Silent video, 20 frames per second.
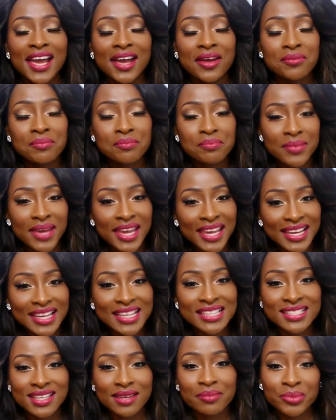
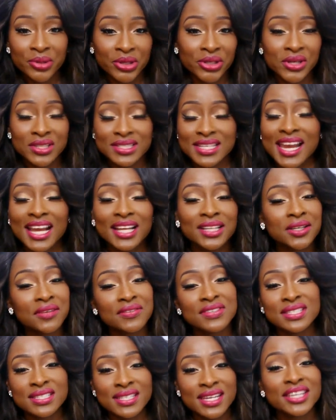Amazing product. I
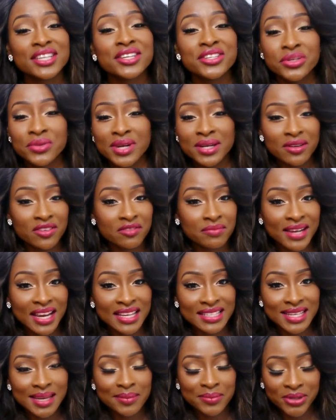love sleek, you know I love
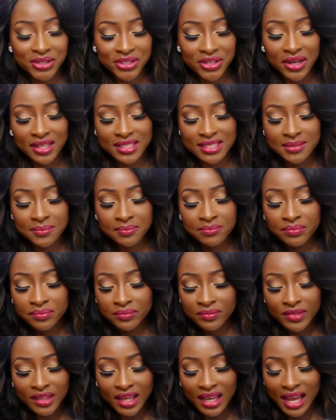my sleek products.
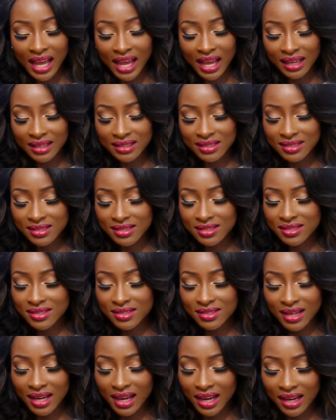And
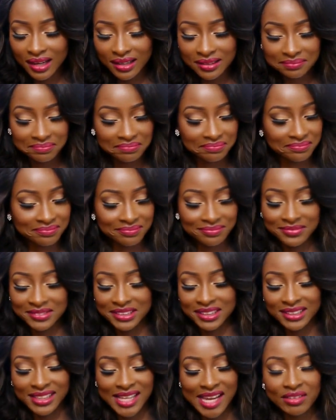
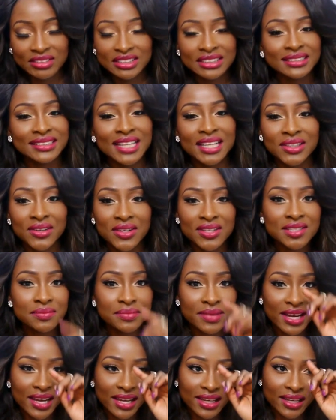ever since I lost
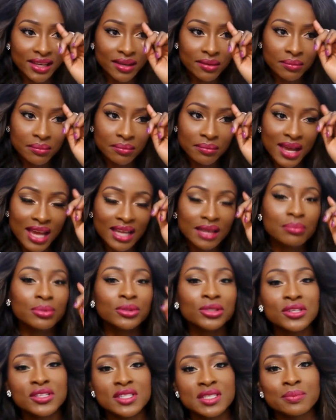my um, MAC
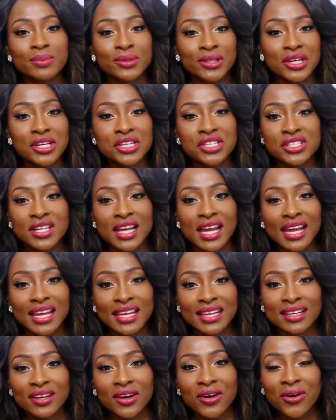Blonde blush,
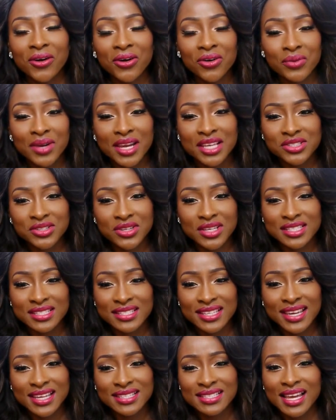I always use
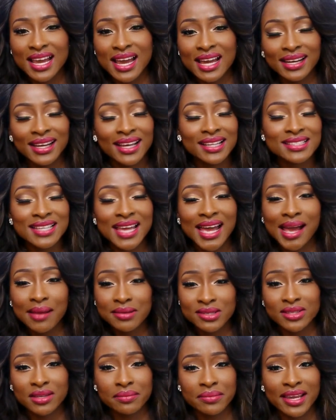this and it's
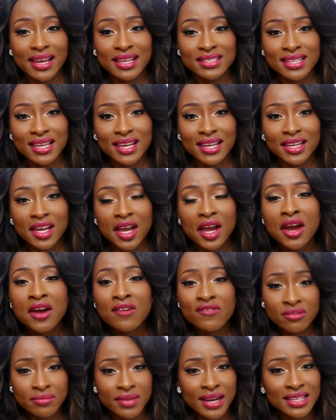absolutely amazing.
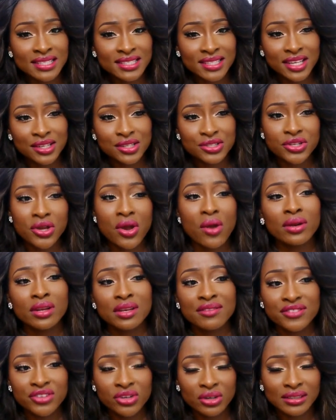For my skin tone
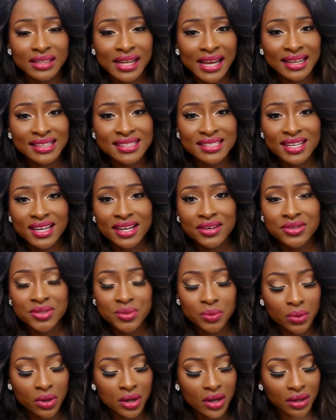and if you're lighter
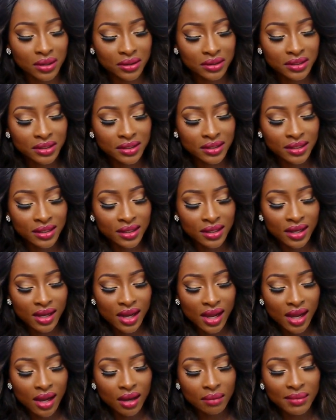as well,
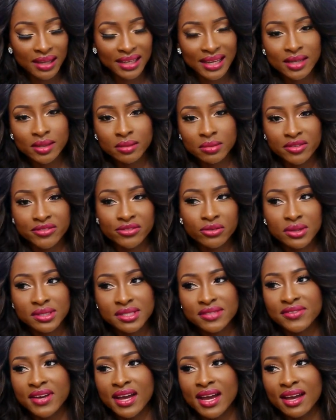um, like
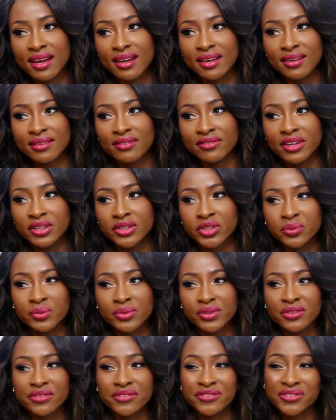NW45,
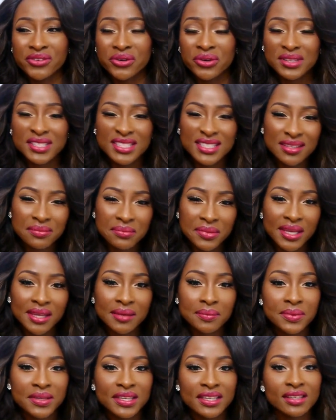NW40
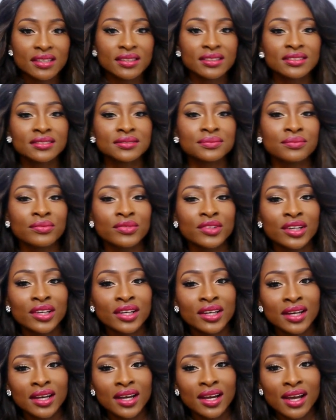maybe.
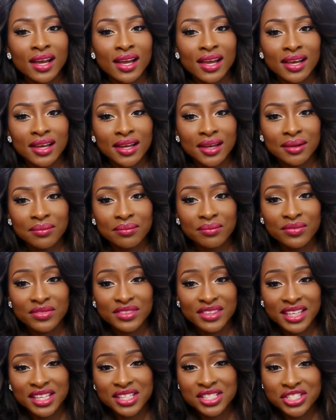Um,
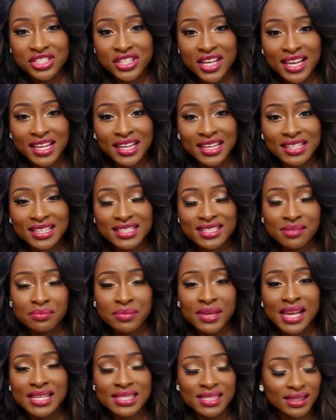this shade is
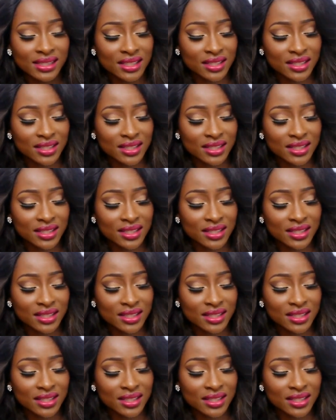amazing.